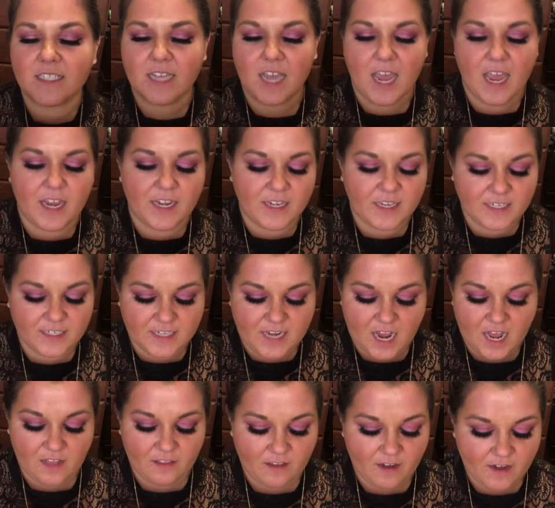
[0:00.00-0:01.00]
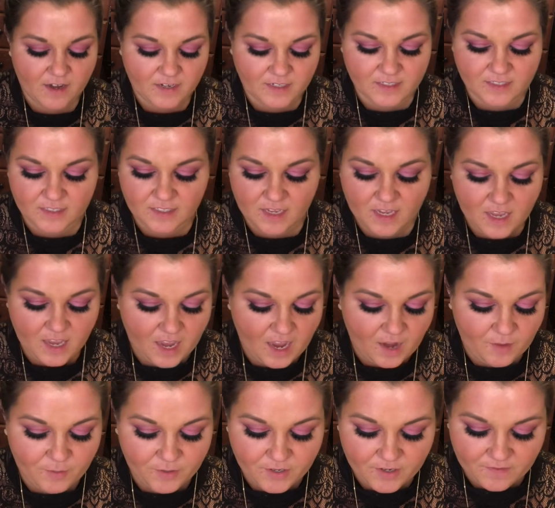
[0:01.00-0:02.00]
$10.
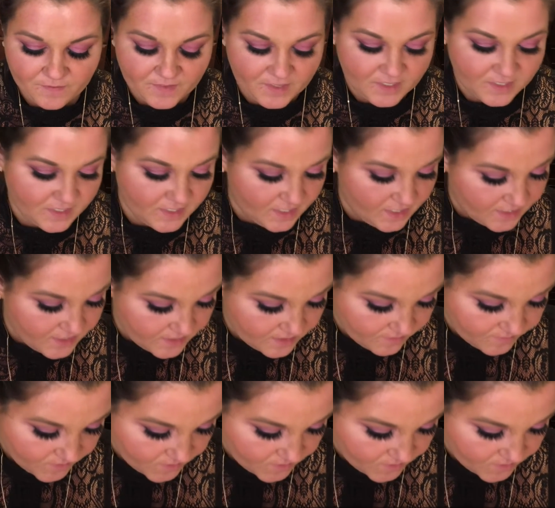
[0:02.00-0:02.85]
I wonder if this is the